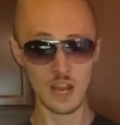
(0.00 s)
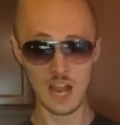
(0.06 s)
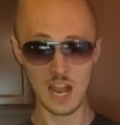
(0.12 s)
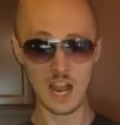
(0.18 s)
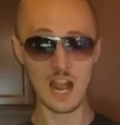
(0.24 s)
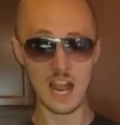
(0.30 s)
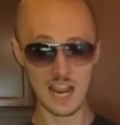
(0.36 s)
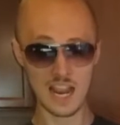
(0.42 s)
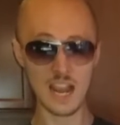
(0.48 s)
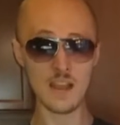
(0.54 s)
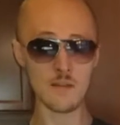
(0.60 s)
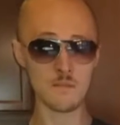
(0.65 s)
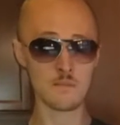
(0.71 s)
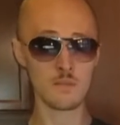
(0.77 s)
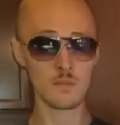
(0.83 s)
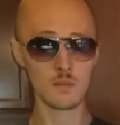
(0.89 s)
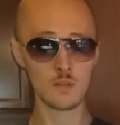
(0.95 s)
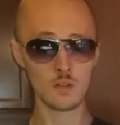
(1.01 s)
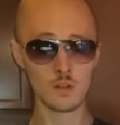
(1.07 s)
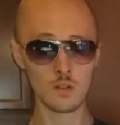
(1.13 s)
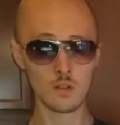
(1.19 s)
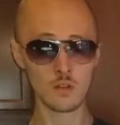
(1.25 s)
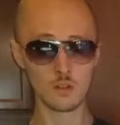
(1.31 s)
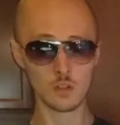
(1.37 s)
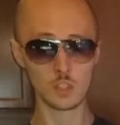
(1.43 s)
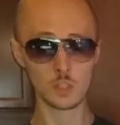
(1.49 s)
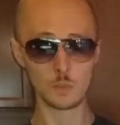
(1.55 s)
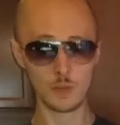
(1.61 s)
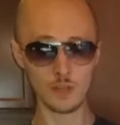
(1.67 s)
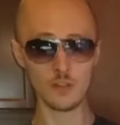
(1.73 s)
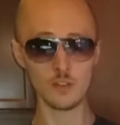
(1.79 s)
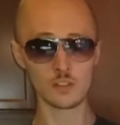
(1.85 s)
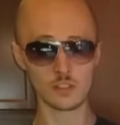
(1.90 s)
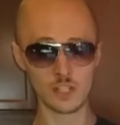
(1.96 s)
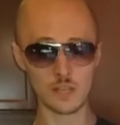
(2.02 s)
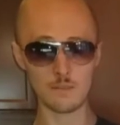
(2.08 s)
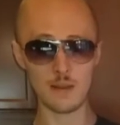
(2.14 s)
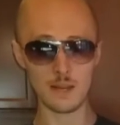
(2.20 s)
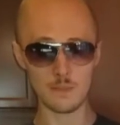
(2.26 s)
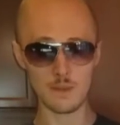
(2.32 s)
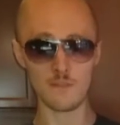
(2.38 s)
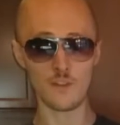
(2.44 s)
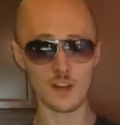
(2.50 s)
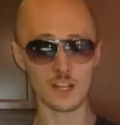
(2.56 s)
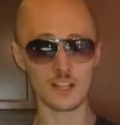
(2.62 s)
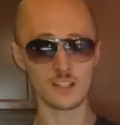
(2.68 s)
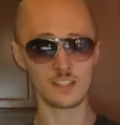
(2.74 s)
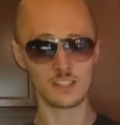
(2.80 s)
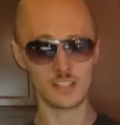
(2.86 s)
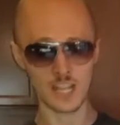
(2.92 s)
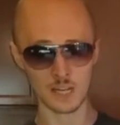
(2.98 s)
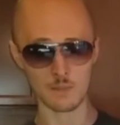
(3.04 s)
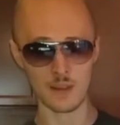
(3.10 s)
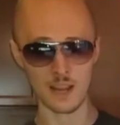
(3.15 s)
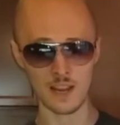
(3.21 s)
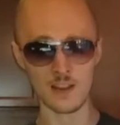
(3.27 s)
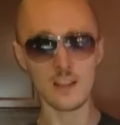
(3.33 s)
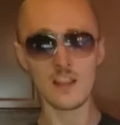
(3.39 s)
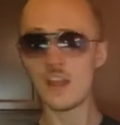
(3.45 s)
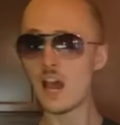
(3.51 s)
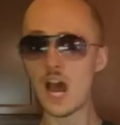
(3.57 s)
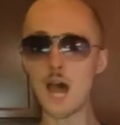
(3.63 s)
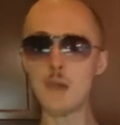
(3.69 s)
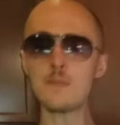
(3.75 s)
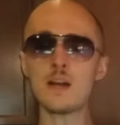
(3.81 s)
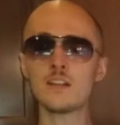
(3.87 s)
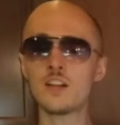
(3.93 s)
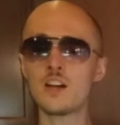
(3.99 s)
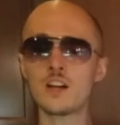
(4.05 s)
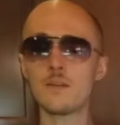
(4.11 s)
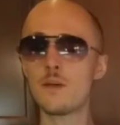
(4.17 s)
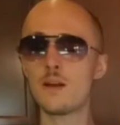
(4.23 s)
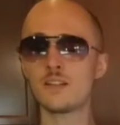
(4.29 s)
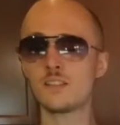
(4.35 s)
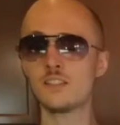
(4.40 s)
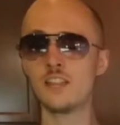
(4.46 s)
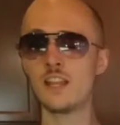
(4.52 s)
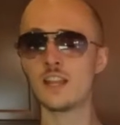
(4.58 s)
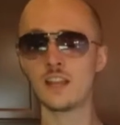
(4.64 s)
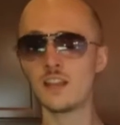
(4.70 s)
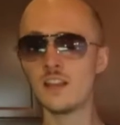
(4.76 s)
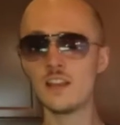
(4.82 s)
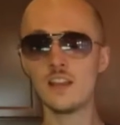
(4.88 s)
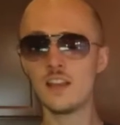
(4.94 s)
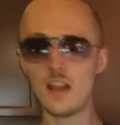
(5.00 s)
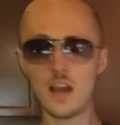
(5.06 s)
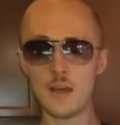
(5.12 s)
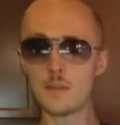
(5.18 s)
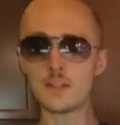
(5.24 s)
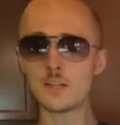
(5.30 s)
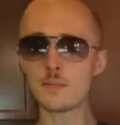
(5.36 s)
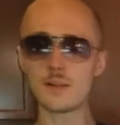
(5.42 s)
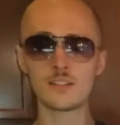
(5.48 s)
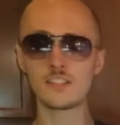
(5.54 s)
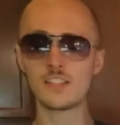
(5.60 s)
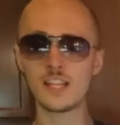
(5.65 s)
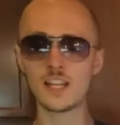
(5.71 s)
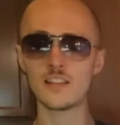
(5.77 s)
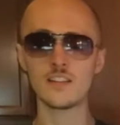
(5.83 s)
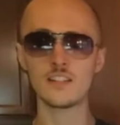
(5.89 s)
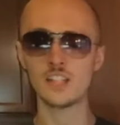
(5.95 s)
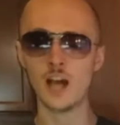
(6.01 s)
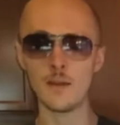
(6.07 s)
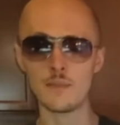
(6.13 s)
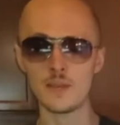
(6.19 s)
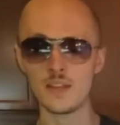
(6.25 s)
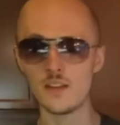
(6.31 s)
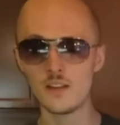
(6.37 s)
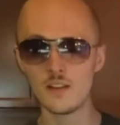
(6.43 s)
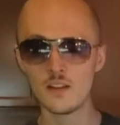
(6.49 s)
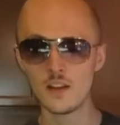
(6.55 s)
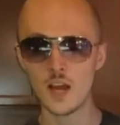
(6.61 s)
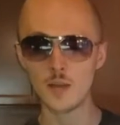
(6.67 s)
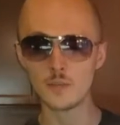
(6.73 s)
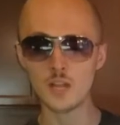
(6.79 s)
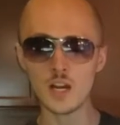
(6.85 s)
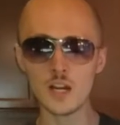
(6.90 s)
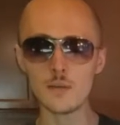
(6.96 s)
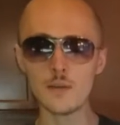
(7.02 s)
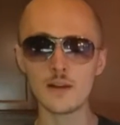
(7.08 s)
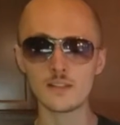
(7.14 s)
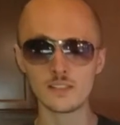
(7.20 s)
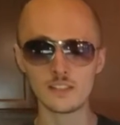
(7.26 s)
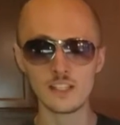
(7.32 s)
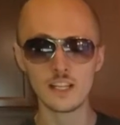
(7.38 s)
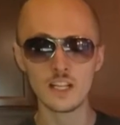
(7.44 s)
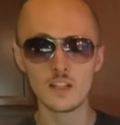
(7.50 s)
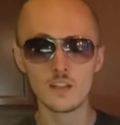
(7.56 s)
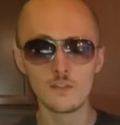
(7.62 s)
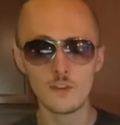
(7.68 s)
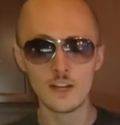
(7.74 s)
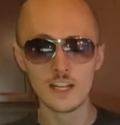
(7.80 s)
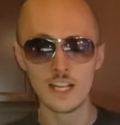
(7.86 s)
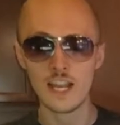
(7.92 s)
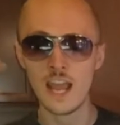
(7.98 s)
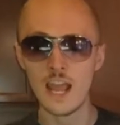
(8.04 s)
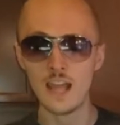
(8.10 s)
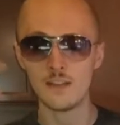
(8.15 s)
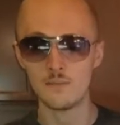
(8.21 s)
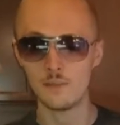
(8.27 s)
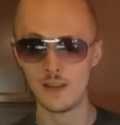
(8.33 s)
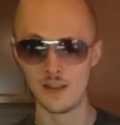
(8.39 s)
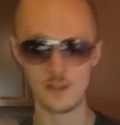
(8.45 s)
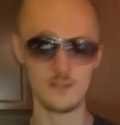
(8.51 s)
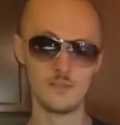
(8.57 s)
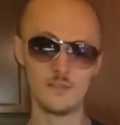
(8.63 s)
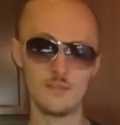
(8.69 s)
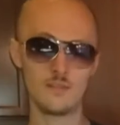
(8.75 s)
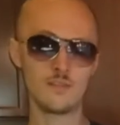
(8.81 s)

I am. Those pills, they made me fucking sick, man. I'm not talking about sick. I'm not talking about sick in the tummy. I'm talking about sick in the fucking head, man.